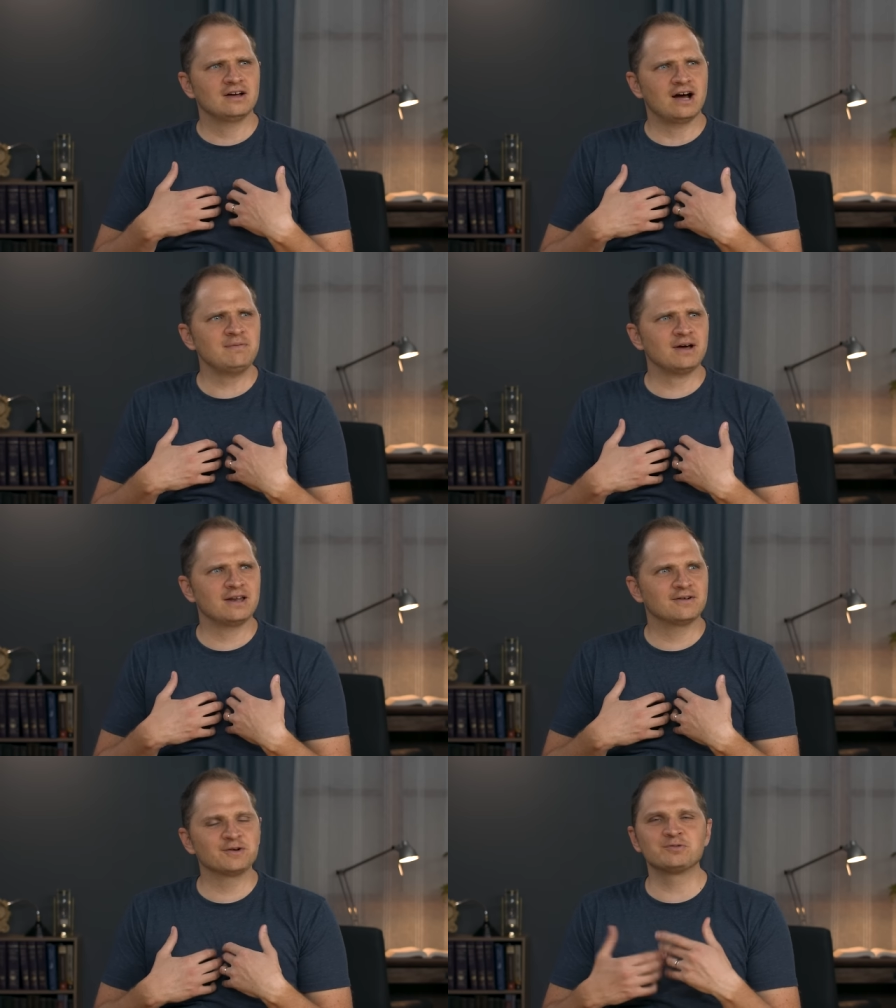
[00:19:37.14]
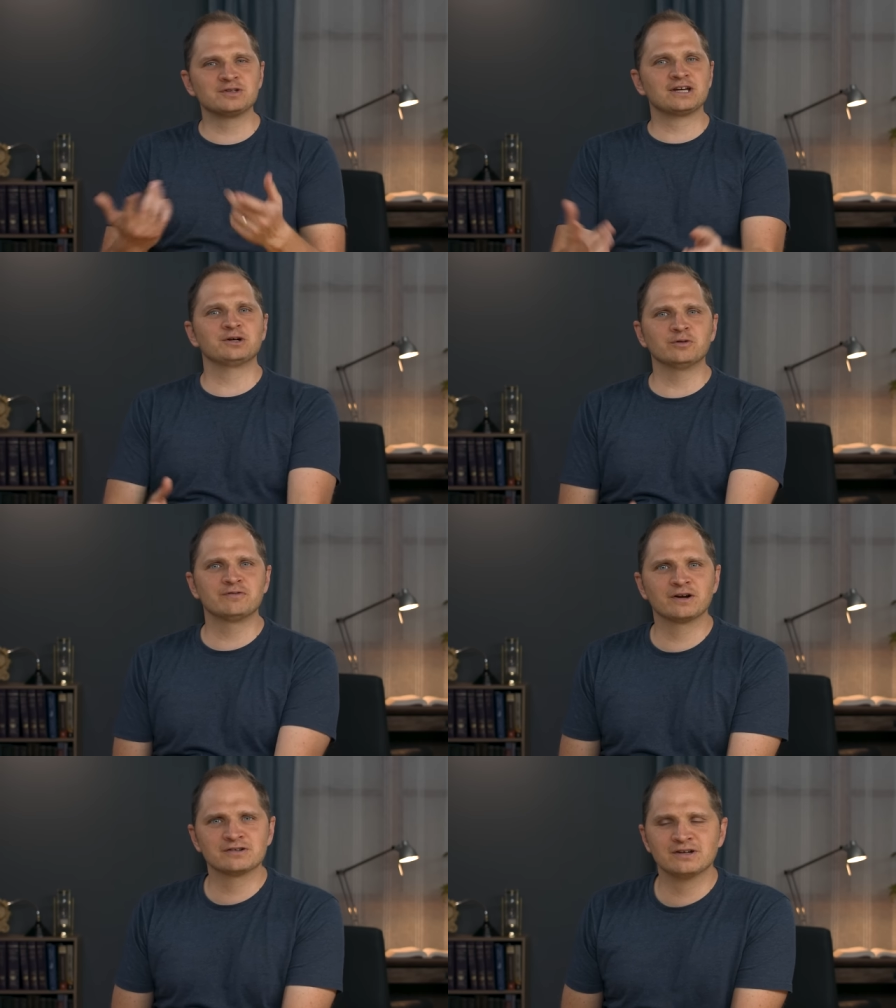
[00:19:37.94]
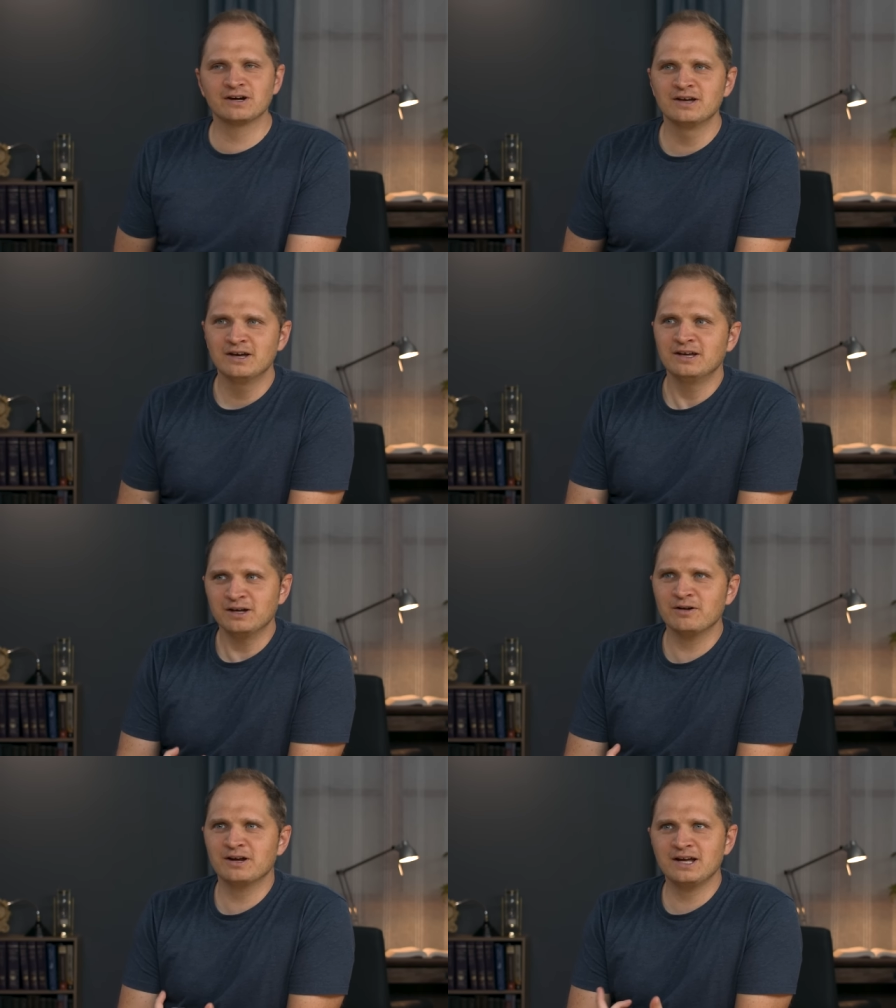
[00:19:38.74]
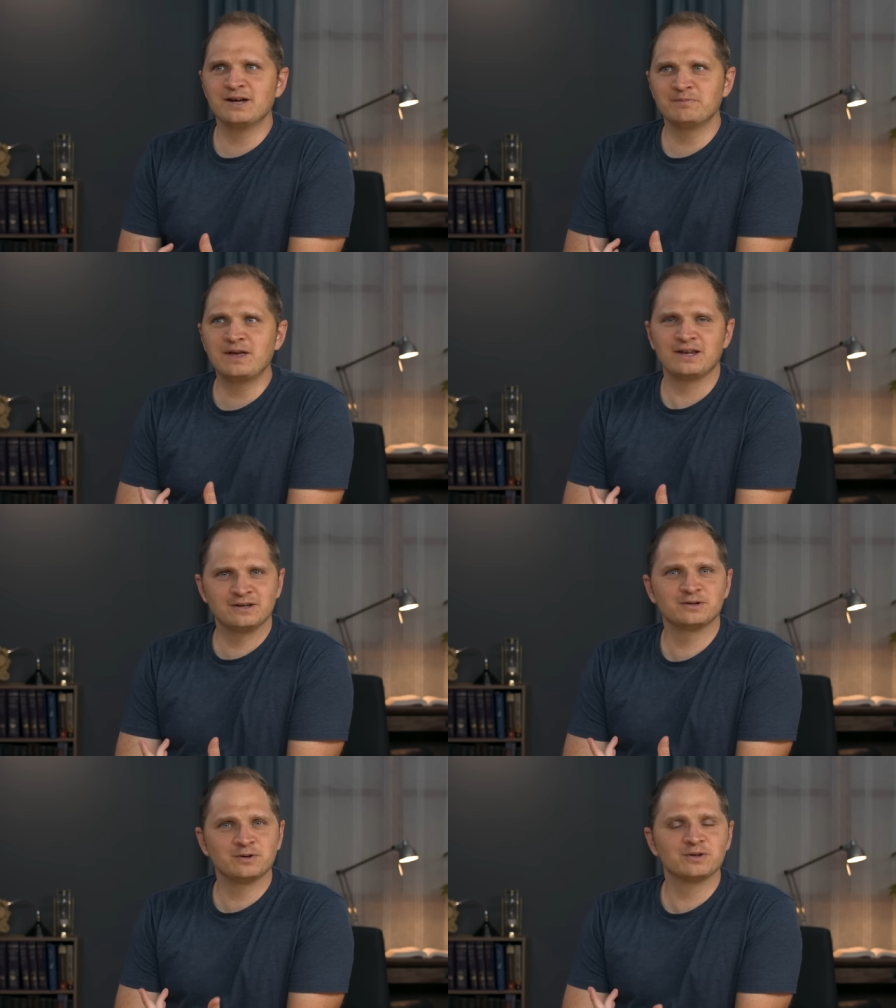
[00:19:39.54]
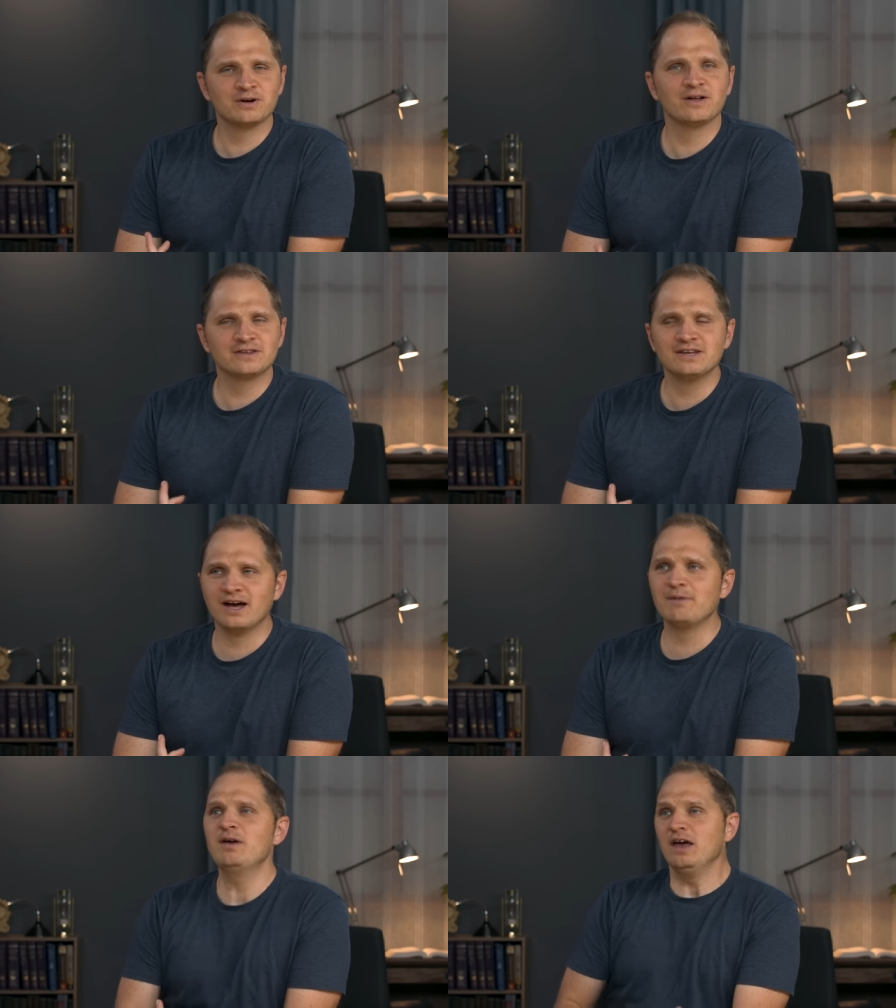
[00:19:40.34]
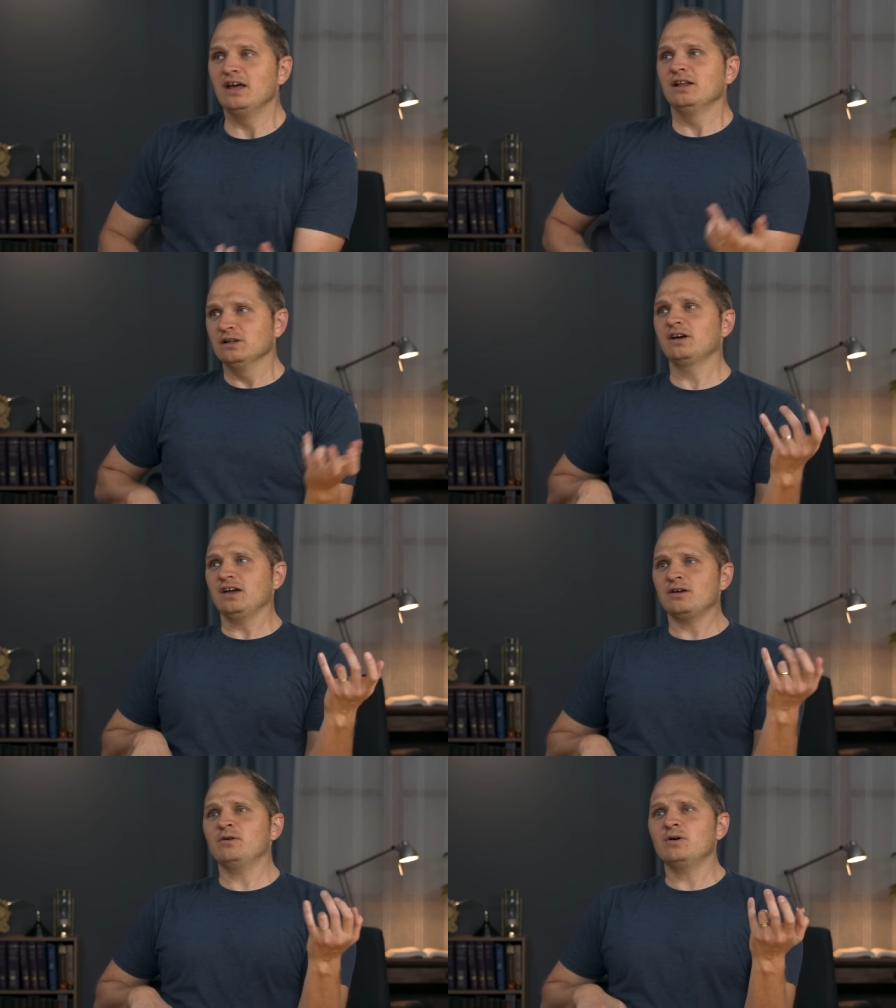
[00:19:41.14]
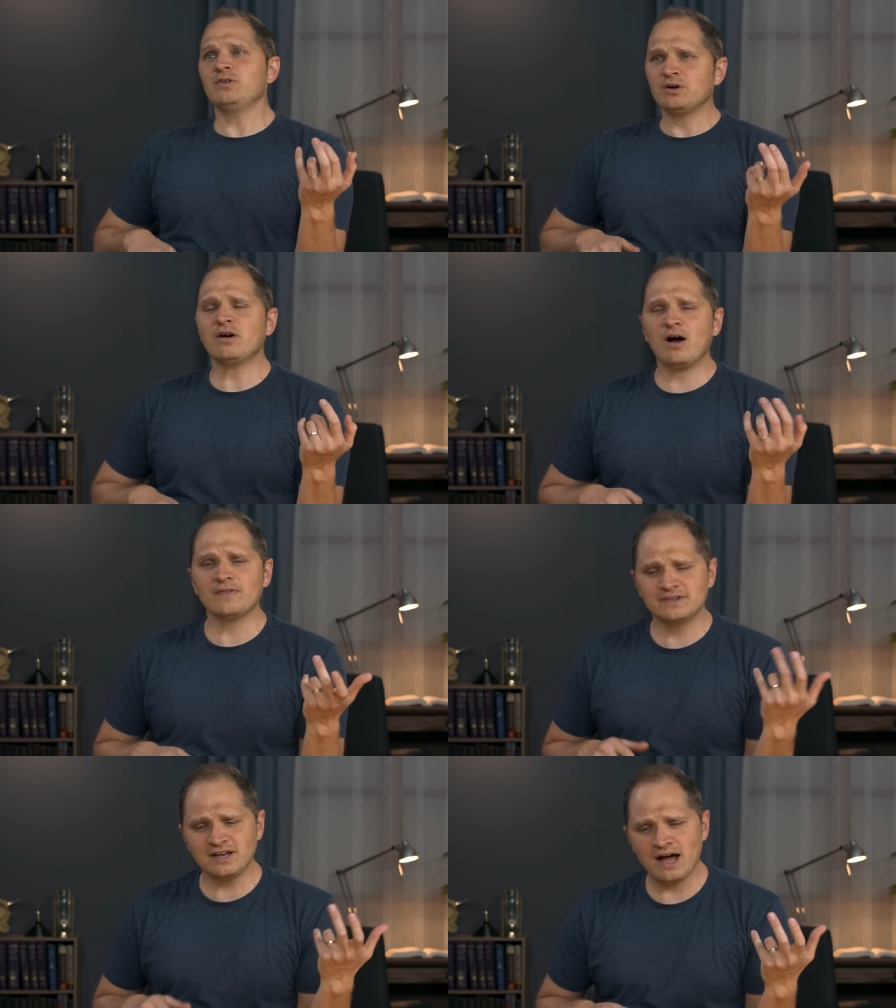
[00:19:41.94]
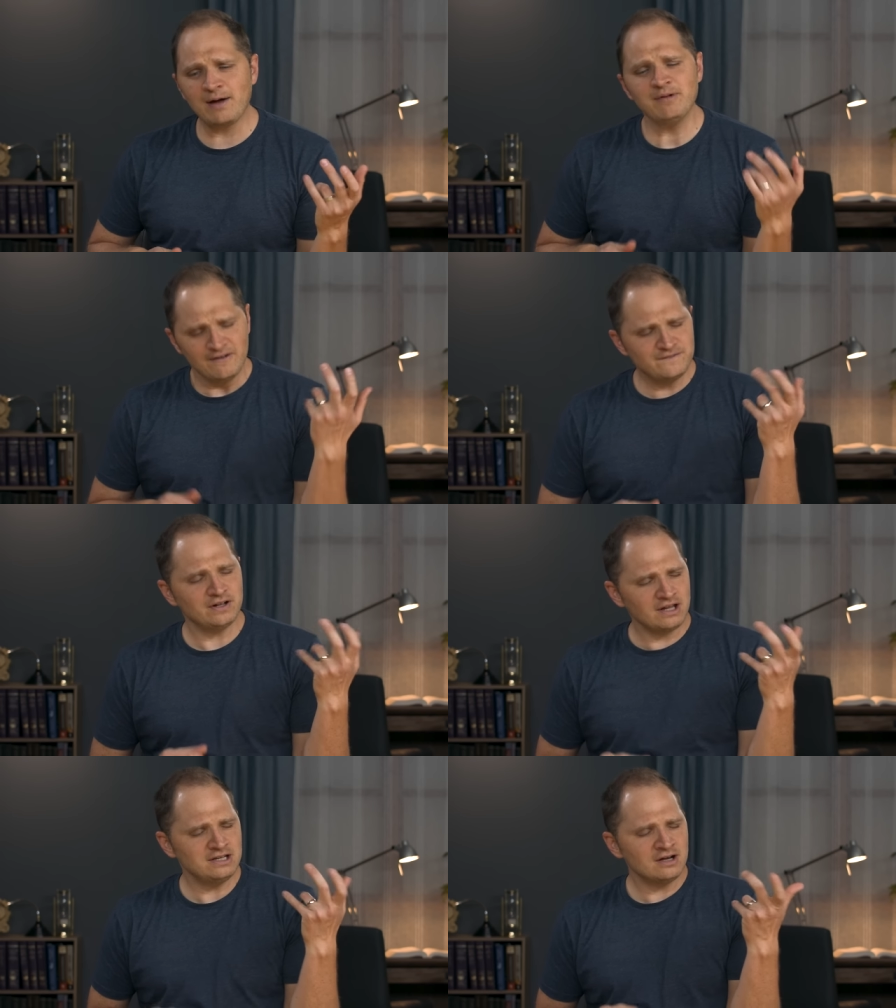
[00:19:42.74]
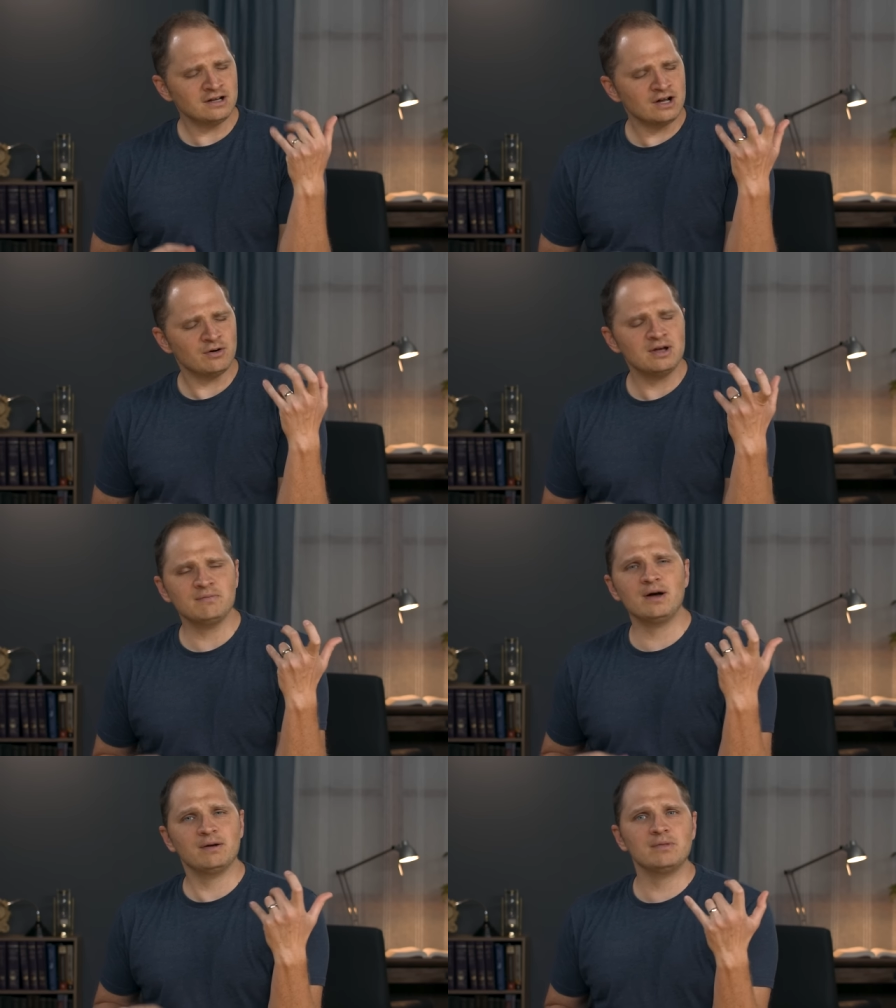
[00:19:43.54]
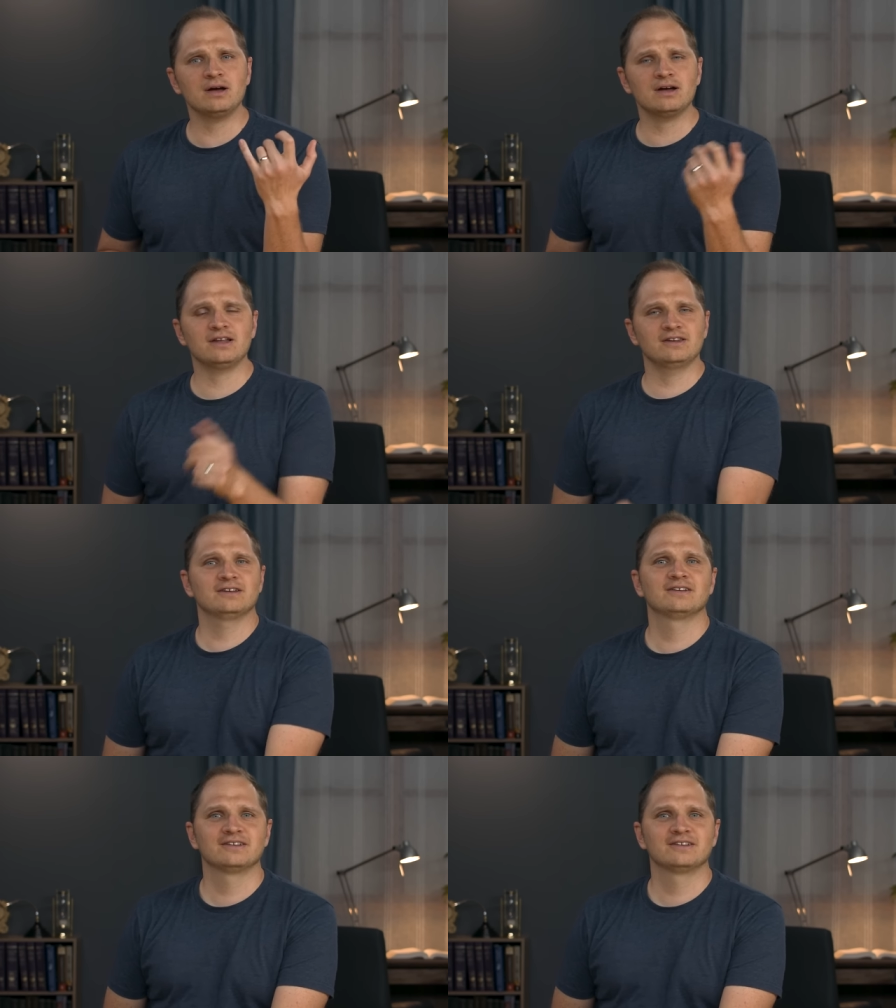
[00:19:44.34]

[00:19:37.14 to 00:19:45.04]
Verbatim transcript: I'm not. Was was that Goldfinger song? Here I am, getting older all the time, looking older all the time, feeling younger in my mind.